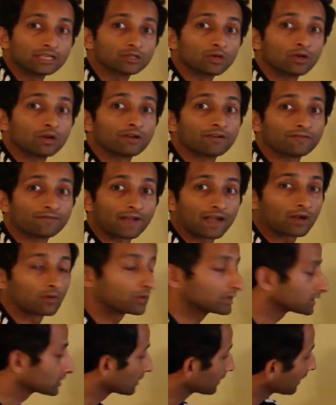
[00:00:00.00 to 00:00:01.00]
it's going to affect
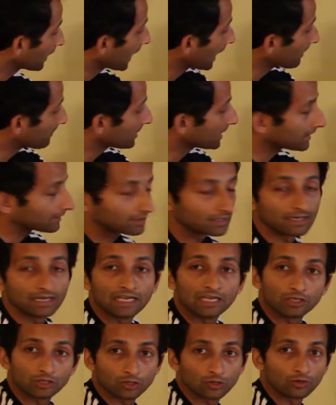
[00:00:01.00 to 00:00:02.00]
what's going to happen at the
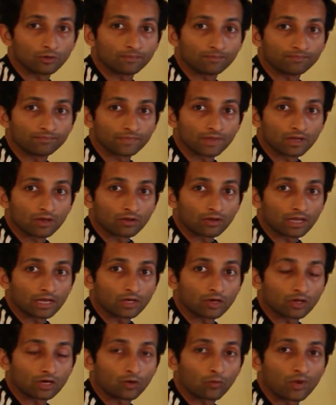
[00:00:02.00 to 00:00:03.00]
knee too. Okay,
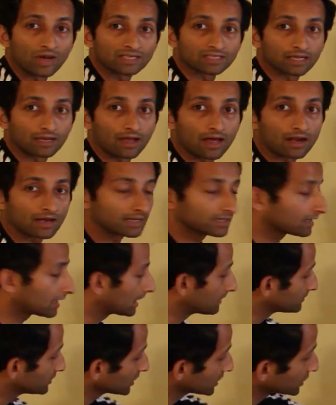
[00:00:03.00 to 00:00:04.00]
you're going to waste a lot of
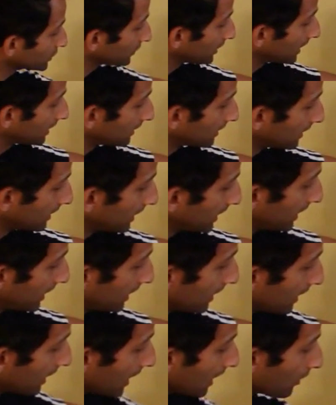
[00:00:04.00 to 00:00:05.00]
time just treating the
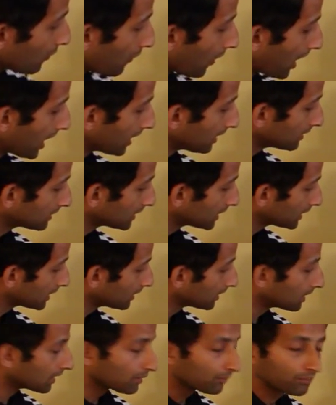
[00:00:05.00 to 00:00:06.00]
knee while
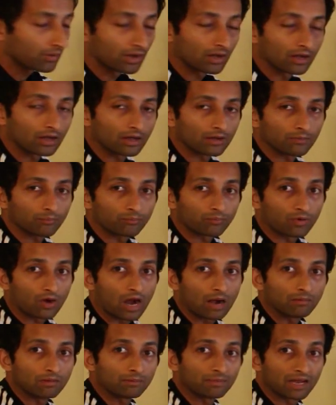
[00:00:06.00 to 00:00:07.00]
the
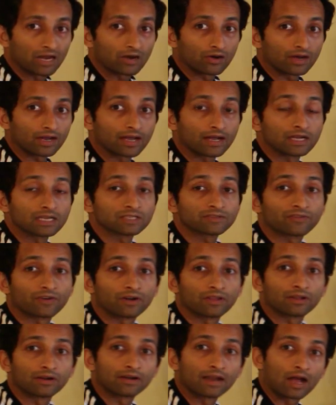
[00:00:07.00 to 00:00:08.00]
problem area is
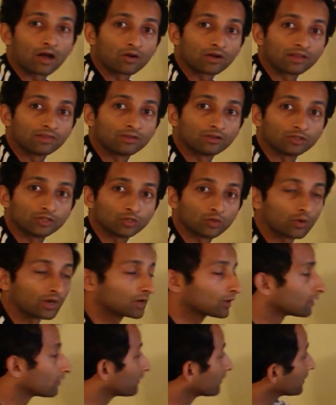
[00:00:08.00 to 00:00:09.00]
further down in the
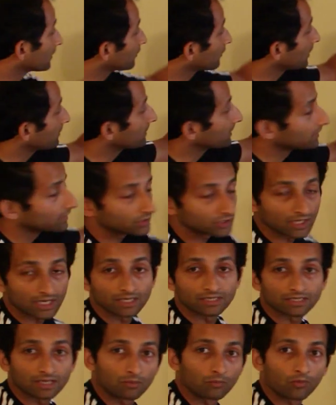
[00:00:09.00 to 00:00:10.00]
joint or further up in the
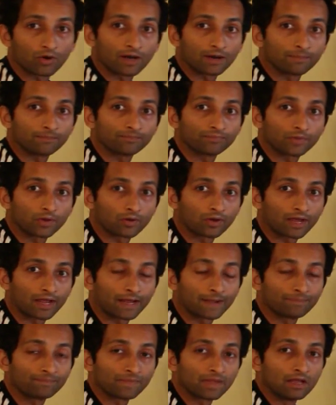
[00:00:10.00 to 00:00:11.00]
chain somewhere,
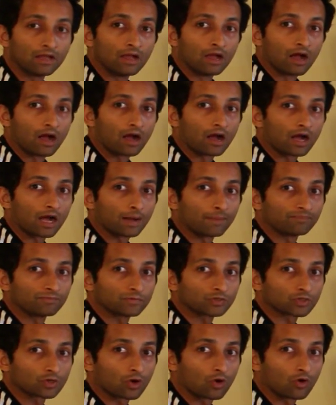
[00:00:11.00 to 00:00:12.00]
okay?
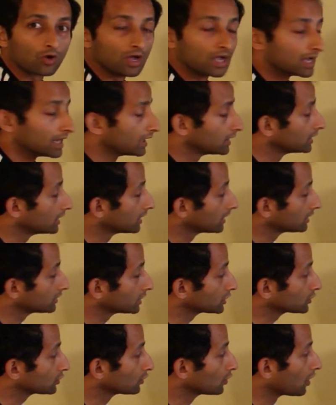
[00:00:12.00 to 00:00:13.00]

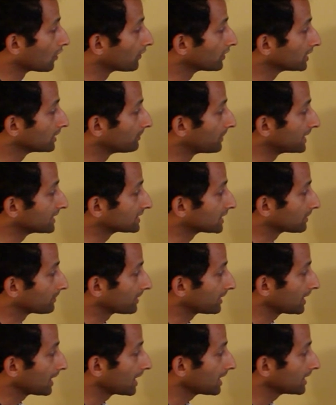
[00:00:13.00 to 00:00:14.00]
Just to go over the basic
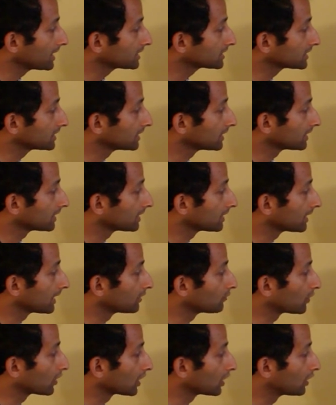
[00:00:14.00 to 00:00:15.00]
mechanics,
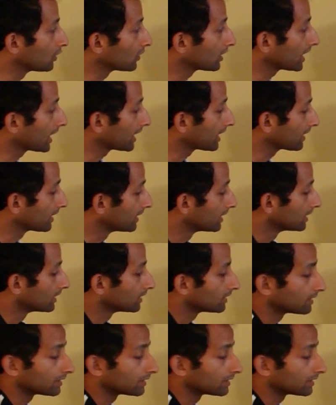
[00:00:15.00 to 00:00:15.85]
and we're going to look at